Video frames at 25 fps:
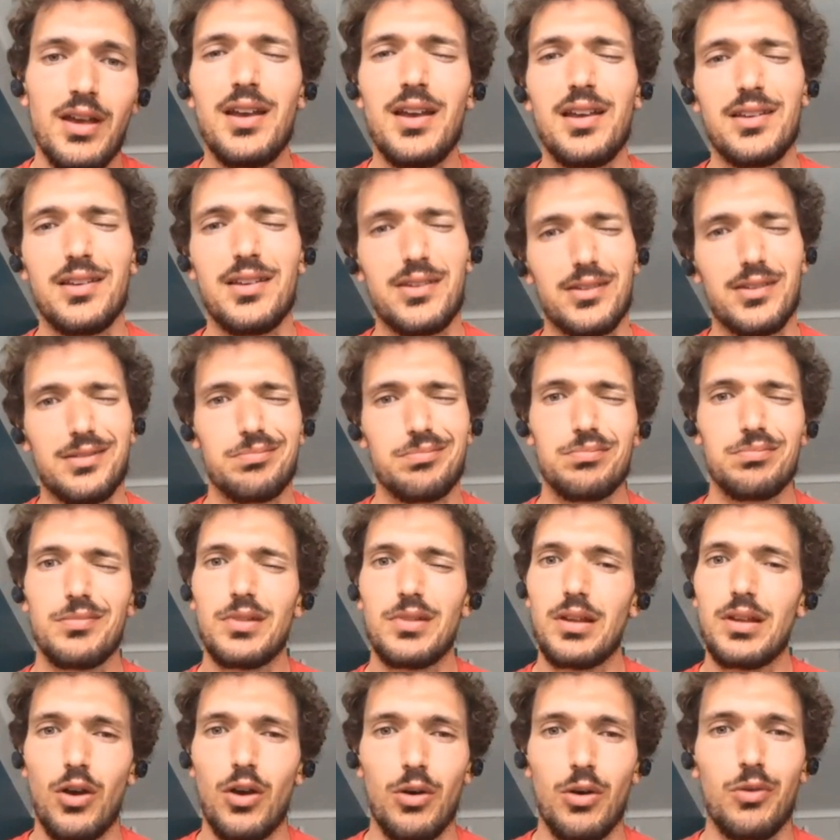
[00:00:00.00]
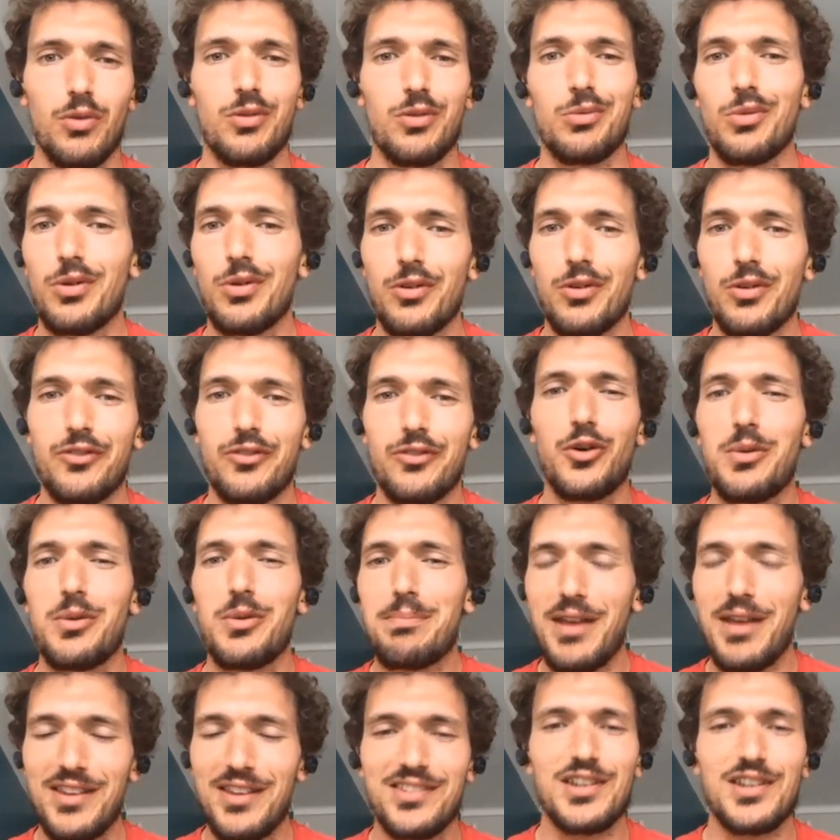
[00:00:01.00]
It's a very
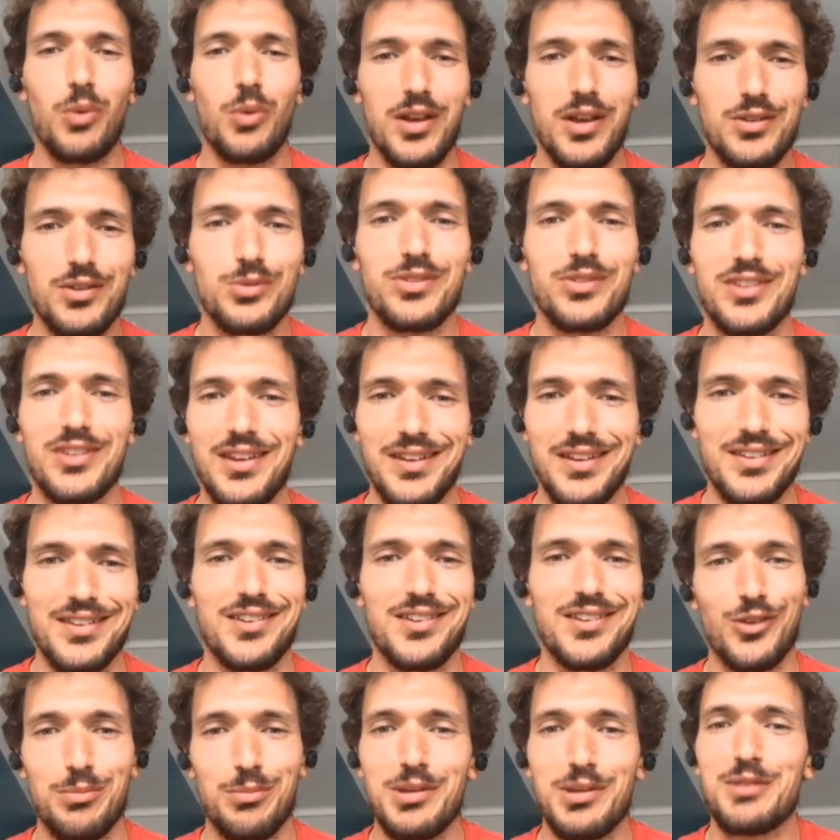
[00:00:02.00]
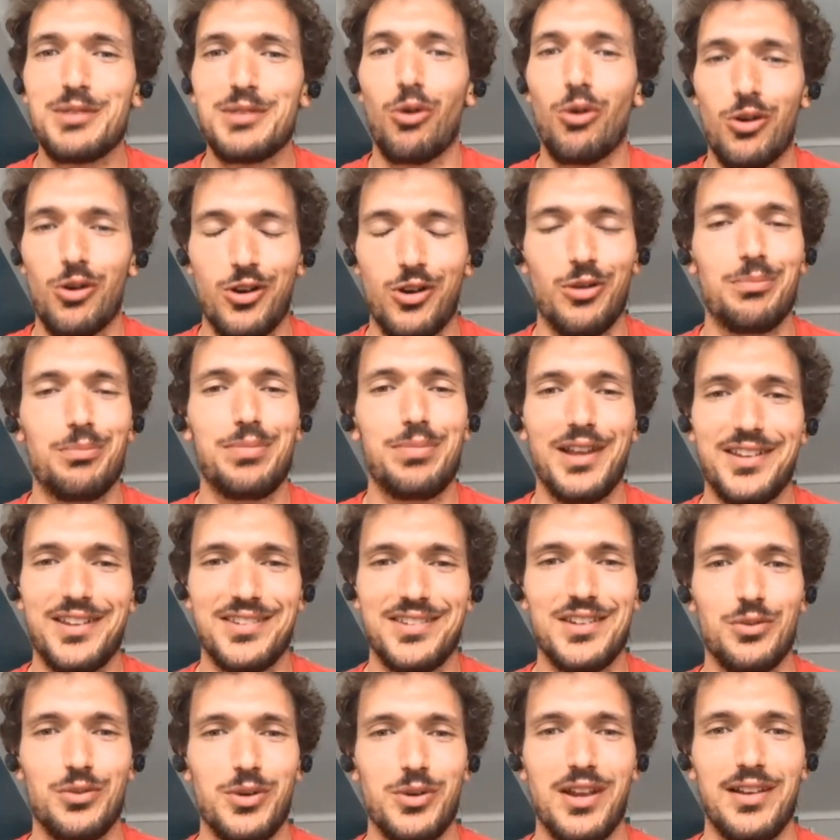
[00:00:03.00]
basic way to say it. It's a bit more complex
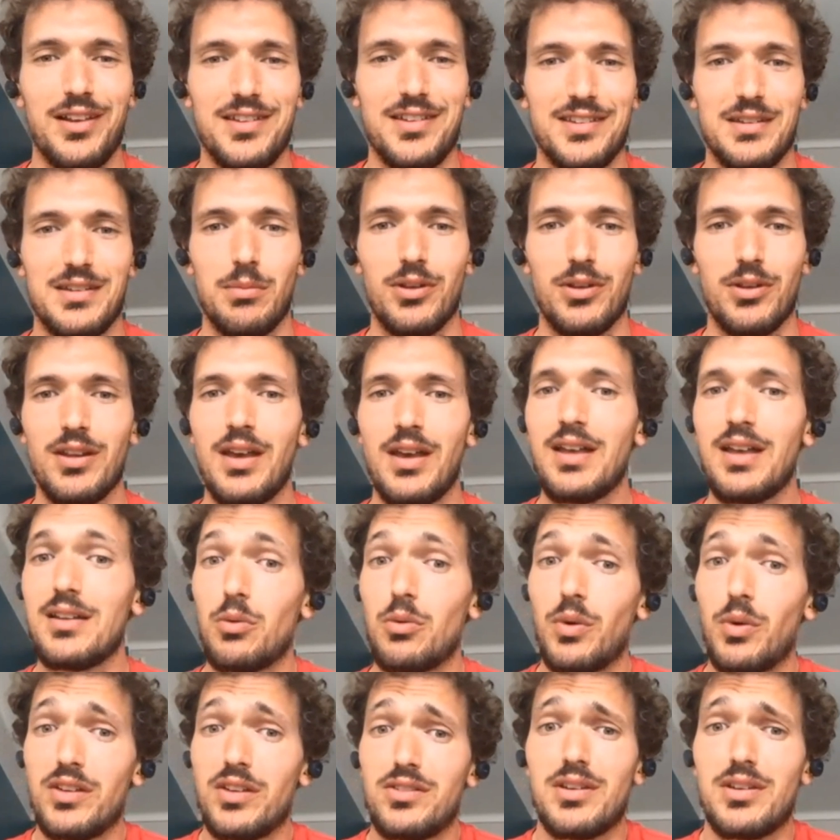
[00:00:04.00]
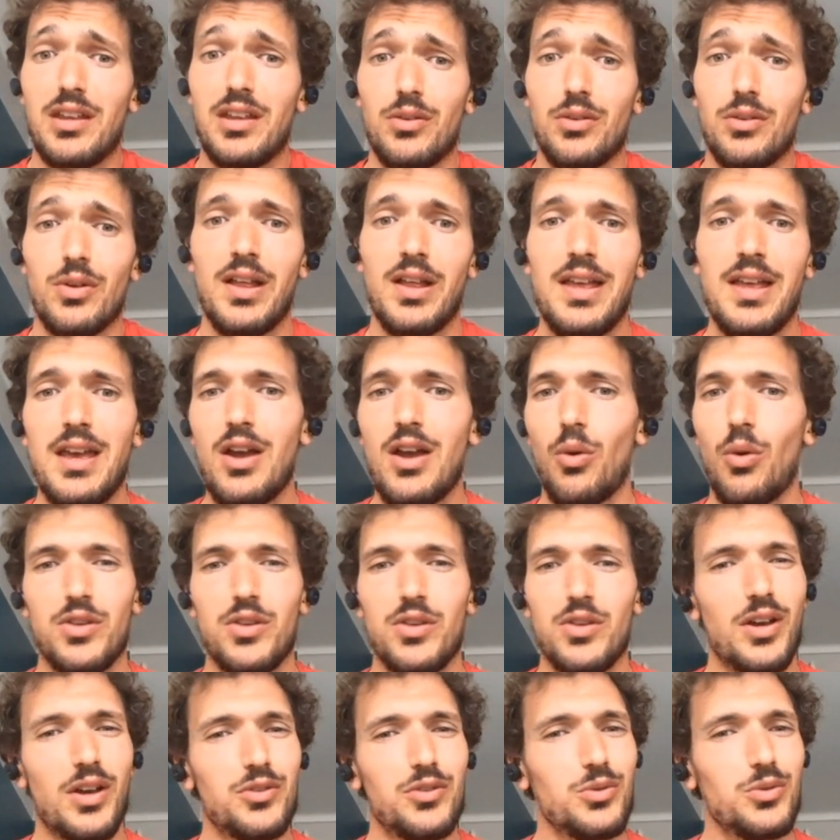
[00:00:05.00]
in reality, but what you can do. When
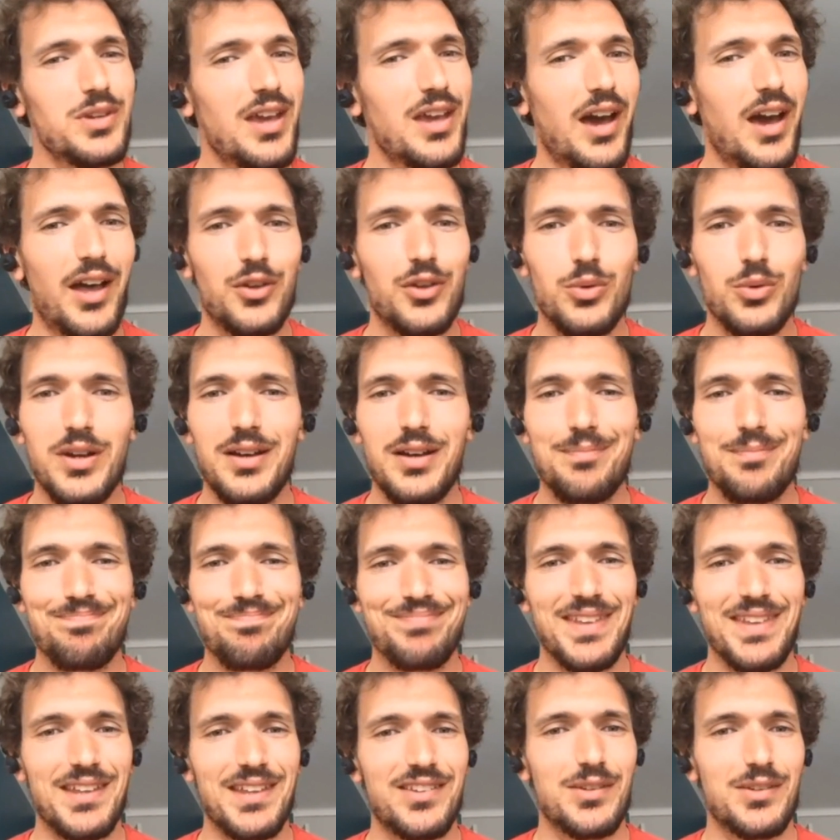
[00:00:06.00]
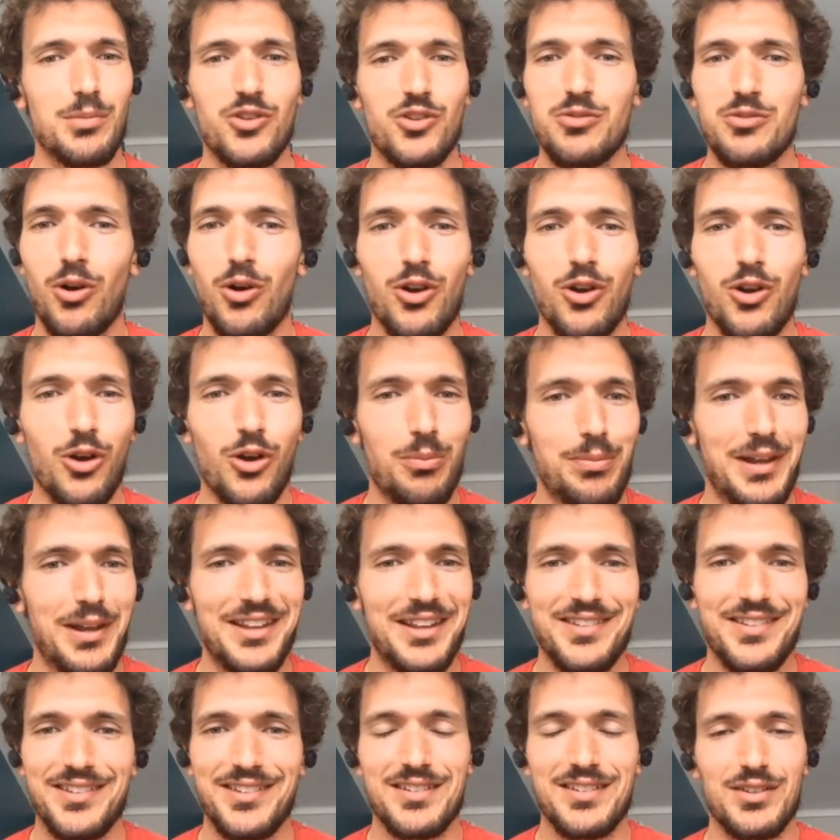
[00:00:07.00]
you are doing hardware, it's much more
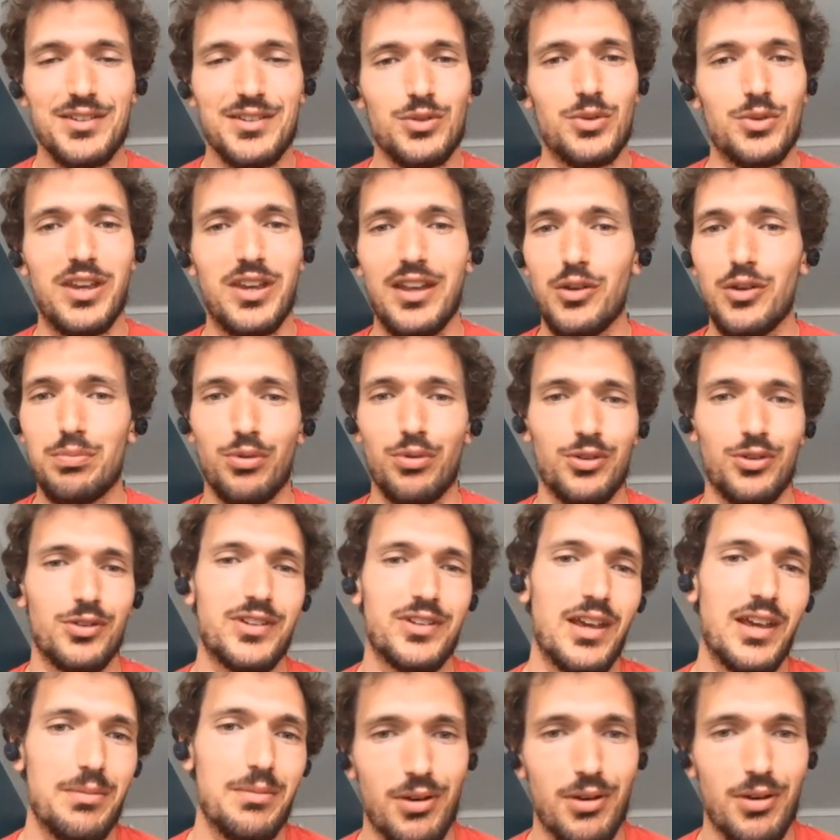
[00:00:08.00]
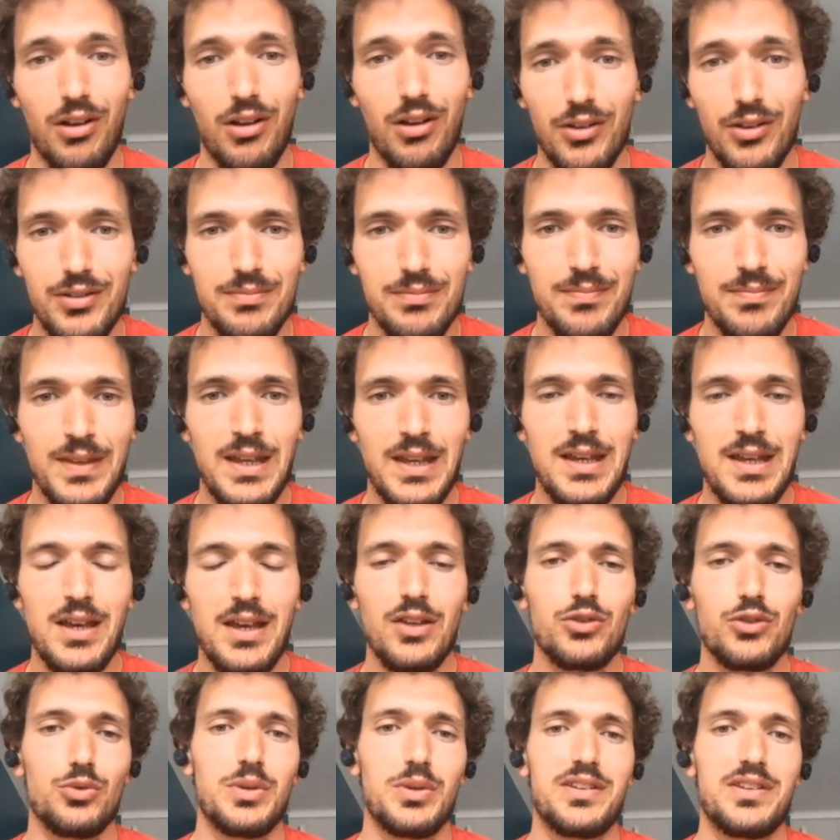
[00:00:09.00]
complex to get a prototype on,
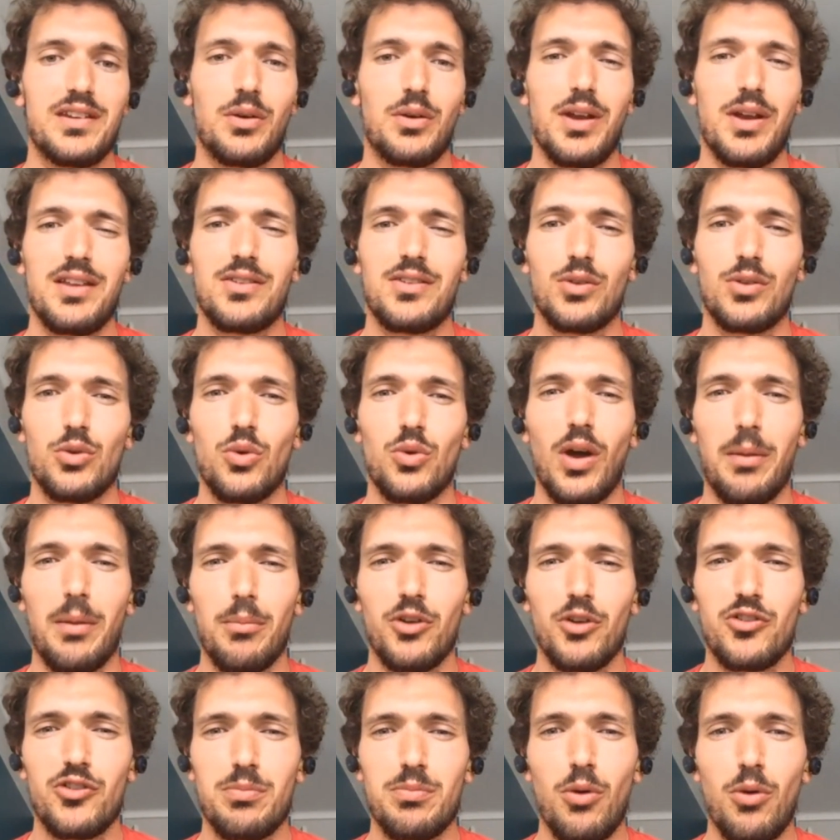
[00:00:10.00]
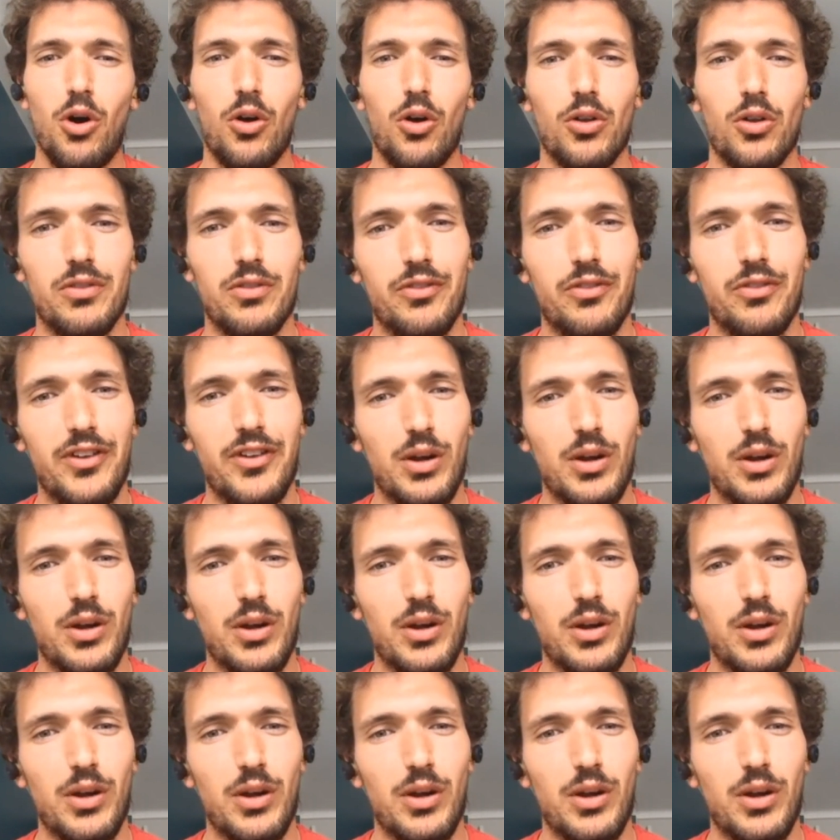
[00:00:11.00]
to iterate. So you are much more on